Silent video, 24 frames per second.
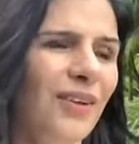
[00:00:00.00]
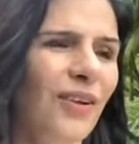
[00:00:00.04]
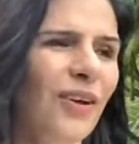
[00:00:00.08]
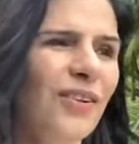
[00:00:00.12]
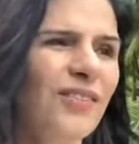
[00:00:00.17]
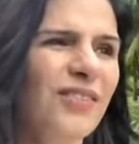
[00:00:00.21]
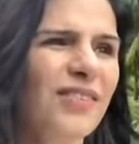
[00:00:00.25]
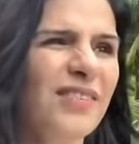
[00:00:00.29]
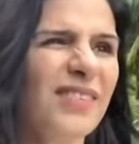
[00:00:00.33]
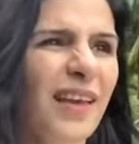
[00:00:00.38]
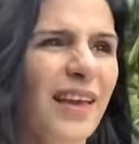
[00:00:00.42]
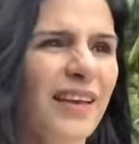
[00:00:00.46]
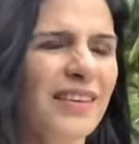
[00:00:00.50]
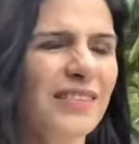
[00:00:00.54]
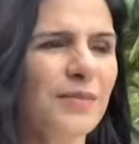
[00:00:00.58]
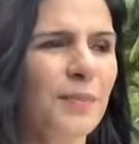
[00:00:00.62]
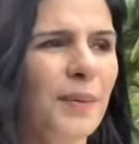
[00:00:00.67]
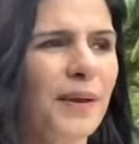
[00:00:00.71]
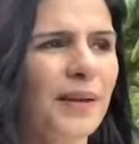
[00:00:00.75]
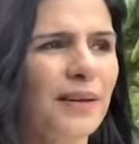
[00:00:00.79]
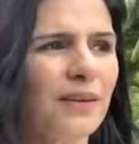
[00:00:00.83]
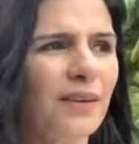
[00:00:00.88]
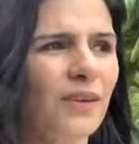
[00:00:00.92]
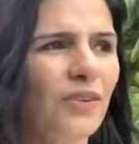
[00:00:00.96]
not just
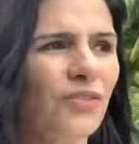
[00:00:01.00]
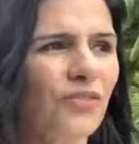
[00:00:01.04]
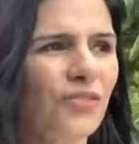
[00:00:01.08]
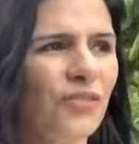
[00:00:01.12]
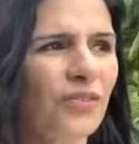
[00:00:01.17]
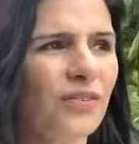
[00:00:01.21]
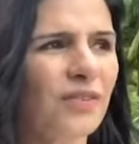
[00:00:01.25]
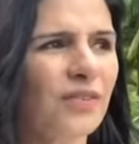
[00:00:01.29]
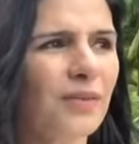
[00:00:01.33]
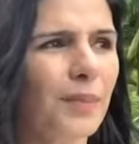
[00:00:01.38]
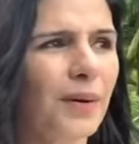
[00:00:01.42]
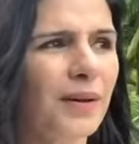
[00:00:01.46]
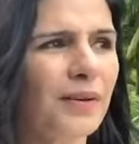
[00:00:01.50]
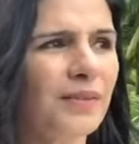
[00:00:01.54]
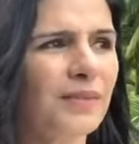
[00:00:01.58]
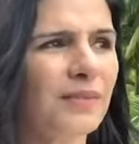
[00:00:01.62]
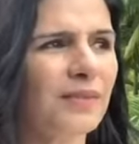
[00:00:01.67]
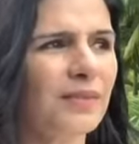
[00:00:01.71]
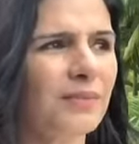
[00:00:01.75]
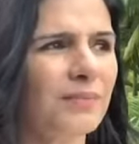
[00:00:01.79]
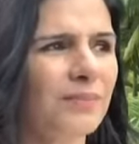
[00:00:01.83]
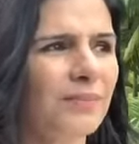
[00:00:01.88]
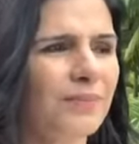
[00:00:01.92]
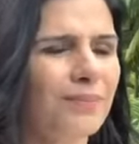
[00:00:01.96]
expectations but
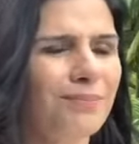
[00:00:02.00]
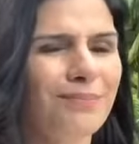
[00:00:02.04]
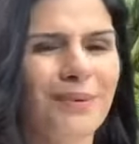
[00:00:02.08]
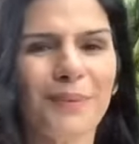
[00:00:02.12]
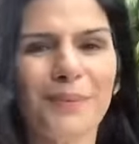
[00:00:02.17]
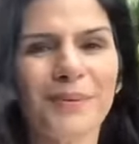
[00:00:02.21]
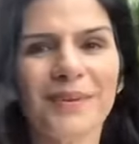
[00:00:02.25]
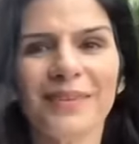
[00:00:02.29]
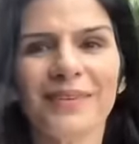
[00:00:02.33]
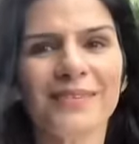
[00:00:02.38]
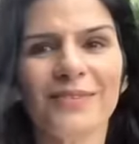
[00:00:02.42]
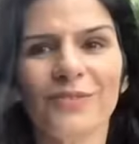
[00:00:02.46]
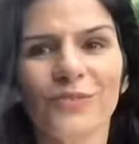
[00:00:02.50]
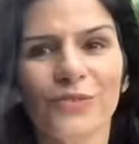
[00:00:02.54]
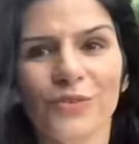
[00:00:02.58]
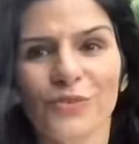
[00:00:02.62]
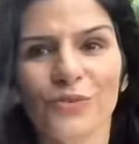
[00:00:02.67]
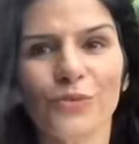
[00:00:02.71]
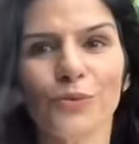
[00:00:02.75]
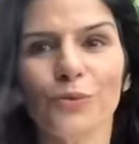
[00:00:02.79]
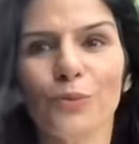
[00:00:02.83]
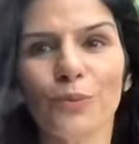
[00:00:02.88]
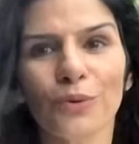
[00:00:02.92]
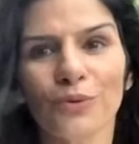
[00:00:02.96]
maybe there's
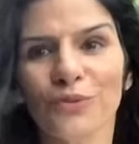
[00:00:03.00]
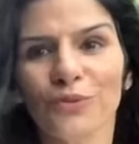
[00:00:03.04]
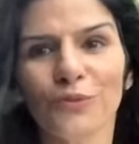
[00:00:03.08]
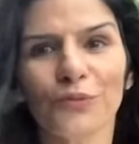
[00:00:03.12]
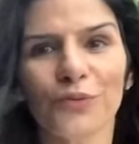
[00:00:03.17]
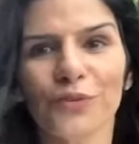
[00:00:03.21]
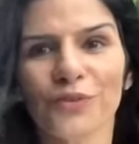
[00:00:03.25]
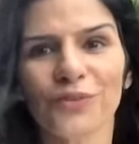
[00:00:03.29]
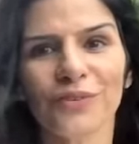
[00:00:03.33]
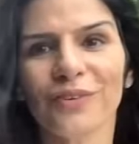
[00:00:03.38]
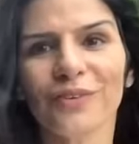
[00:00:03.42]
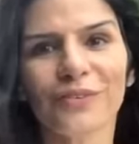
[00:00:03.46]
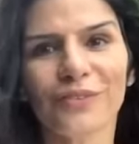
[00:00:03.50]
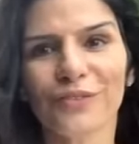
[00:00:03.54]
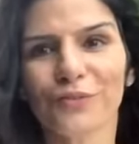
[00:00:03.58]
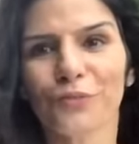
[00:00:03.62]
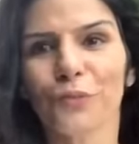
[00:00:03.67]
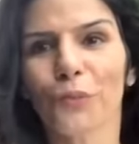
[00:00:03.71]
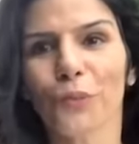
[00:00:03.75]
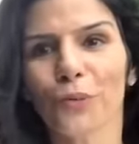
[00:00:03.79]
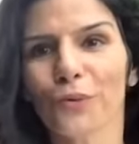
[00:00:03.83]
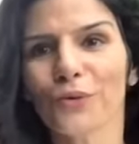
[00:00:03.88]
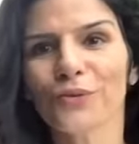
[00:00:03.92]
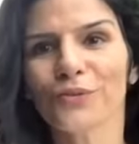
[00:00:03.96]
just too much of a
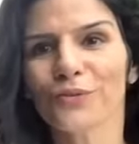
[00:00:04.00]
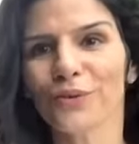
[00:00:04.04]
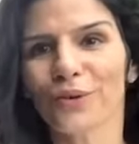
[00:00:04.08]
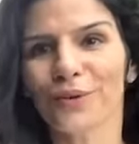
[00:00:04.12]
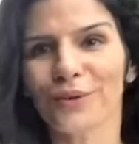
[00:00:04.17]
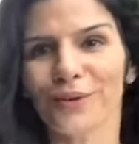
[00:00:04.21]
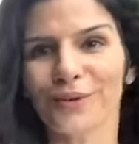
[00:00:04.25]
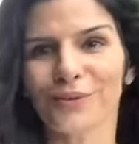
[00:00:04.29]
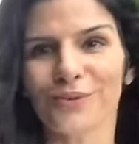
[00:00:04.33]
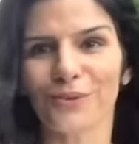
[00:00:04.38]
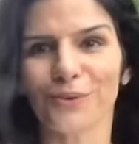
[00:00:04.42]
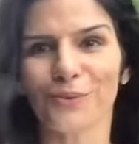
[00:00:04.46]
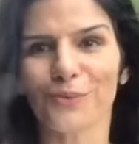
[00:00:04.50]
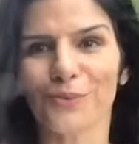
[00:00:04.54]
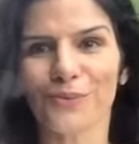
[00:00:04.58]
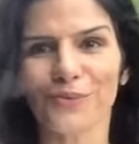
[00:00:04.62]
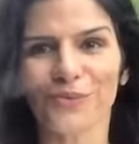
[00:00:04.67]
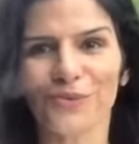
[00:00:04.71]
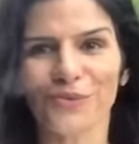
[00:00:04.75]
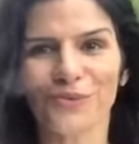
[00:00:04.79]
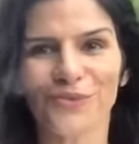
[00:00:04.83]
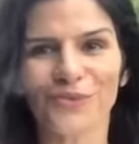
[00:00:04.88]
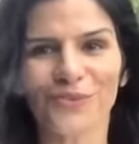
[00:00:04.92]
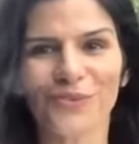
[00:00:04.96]
serious focus on it you know
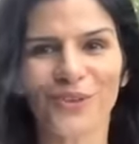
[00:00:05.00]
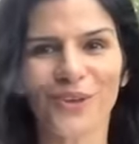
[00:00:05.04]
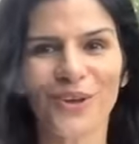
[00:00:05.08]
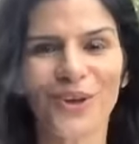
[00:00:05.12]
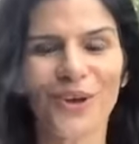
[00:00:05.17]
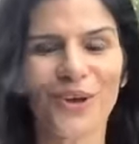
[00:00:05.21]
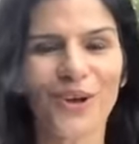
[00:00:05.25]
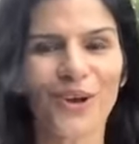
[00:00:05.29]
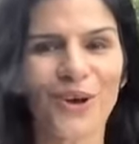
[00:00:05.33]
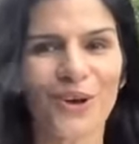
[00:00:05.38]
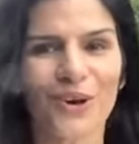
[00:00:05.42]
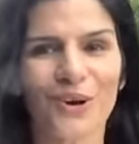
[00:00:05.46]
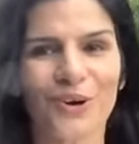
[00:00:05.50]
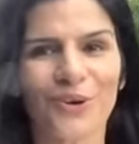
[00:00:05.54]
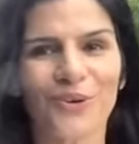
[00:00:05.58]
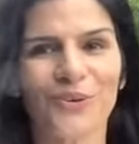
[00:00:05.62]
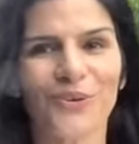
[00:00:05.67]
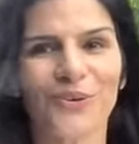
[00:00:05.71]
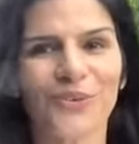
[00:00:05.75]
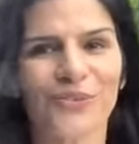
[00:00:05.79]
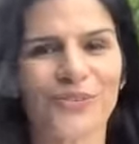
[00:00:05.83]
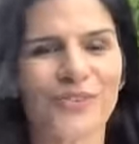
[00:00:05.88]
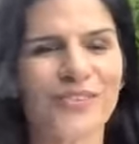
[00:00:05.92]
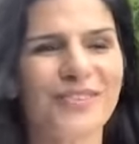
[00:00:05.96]
which is uh,
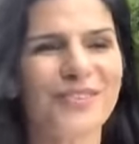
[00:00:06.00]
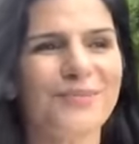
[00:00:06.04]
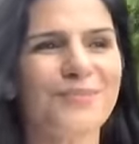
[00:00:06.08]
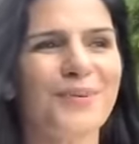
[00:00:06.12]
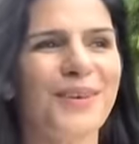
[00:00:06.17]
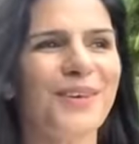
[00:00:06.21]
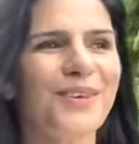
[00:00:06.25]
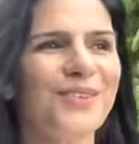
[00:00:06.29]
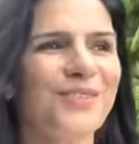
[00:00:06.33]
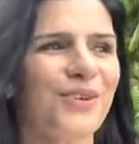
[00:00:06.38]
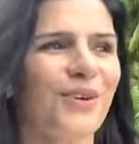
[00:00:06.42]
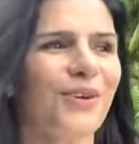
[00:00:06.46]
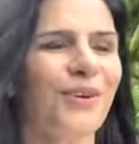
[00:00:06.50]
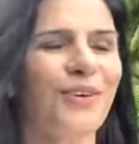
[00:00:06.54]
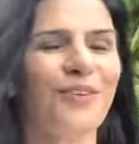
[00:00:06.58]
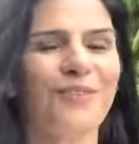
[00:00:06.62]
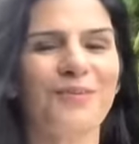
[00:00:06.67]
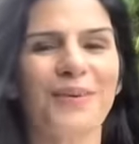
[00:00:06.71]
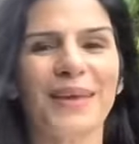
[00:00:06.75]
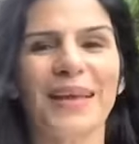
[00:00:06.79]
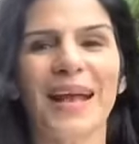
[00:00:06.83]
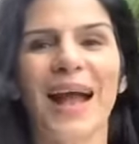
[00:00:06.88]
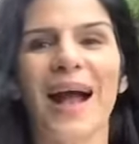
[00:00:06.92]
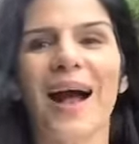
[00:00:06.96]
you're just being sort
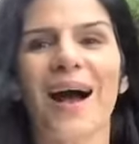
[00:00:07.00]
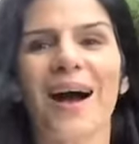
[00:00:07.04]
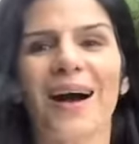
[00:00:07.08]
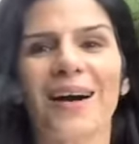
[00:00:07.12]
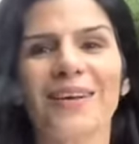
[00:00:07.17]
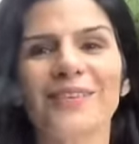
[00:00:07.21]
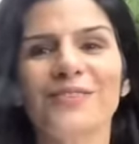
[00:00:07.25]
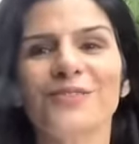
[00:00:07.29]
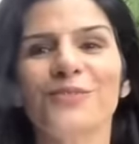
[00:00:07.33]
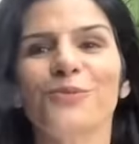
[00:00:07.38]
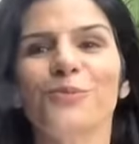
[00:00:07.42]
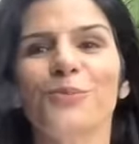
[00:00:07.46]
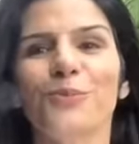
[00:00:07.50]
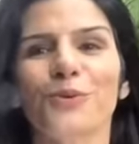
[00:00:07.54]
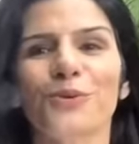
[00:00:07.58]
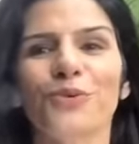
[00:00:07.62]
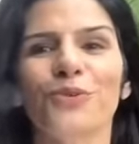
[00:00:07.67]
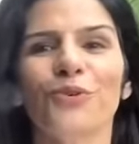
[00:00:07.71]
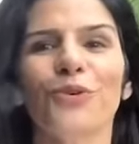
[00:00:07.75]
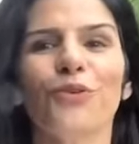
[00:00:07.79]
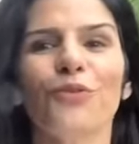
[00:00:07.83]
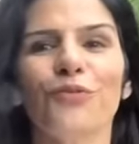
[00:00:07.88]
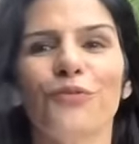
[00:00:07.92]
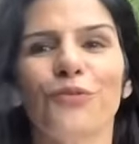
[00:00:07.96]
of being asked to
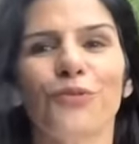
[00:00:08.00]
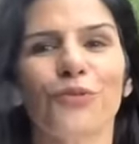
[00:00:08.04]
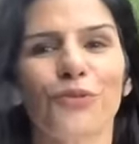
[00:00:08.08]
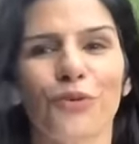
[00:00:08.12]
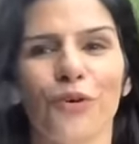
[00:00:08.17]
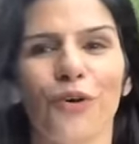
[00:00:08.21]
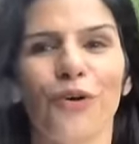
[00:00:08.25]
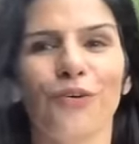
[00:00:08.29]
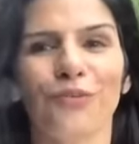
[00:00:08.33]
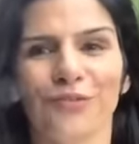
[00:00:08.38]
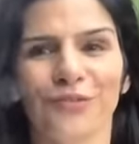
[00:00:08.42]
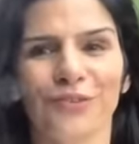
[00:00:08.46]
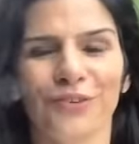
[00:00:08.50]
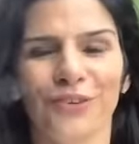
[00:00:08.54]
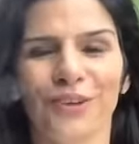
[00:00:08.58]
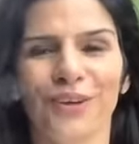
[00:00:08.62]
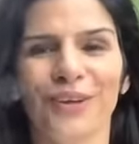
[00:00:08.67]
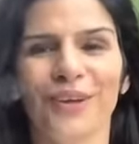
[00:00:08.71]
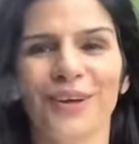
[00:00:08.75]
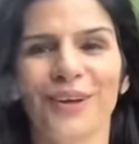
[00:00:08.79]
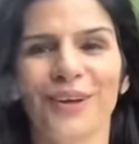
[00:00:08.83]
put your foot off